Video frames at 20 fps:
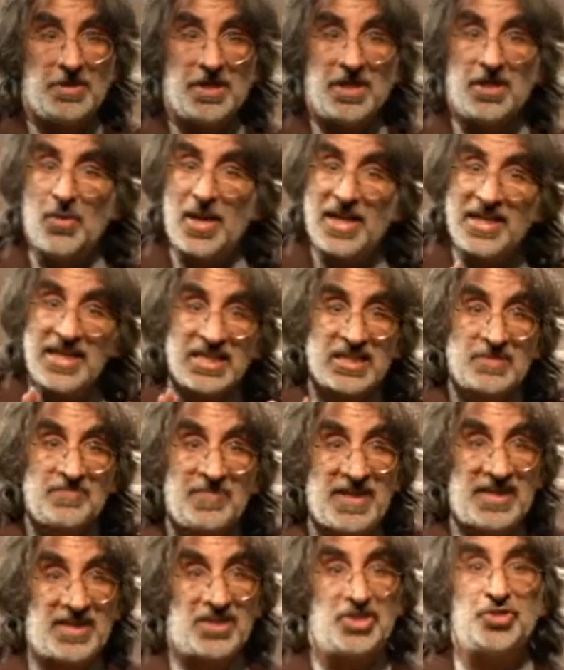you know, any
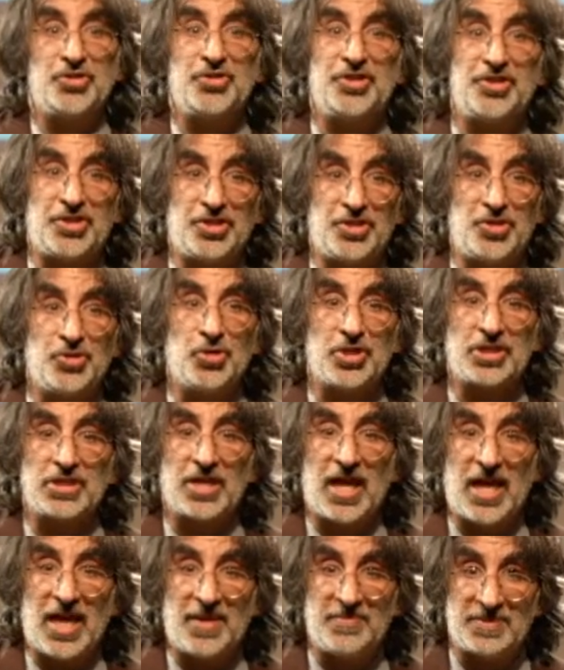expenditure that the New York
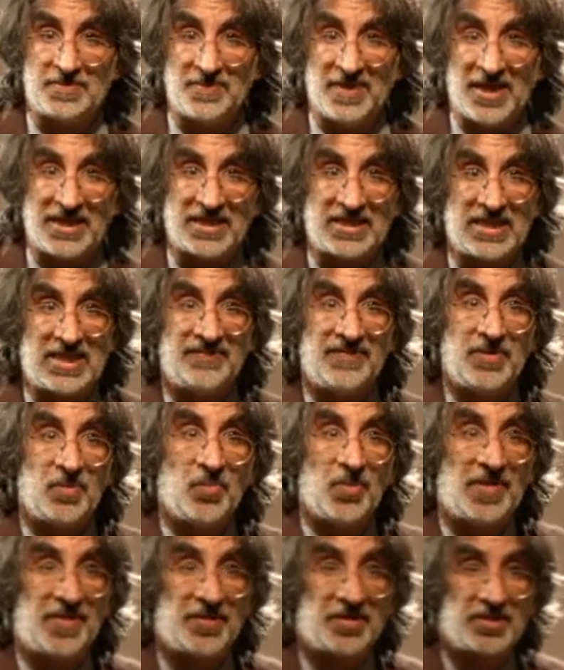Times makes, even
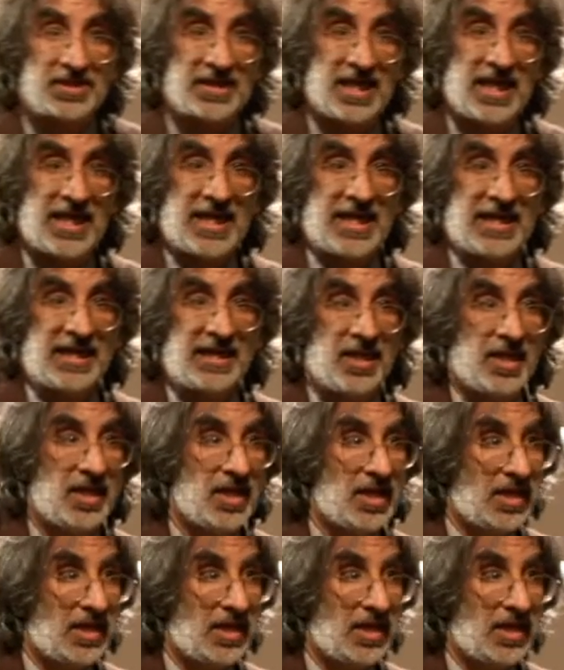when they're saying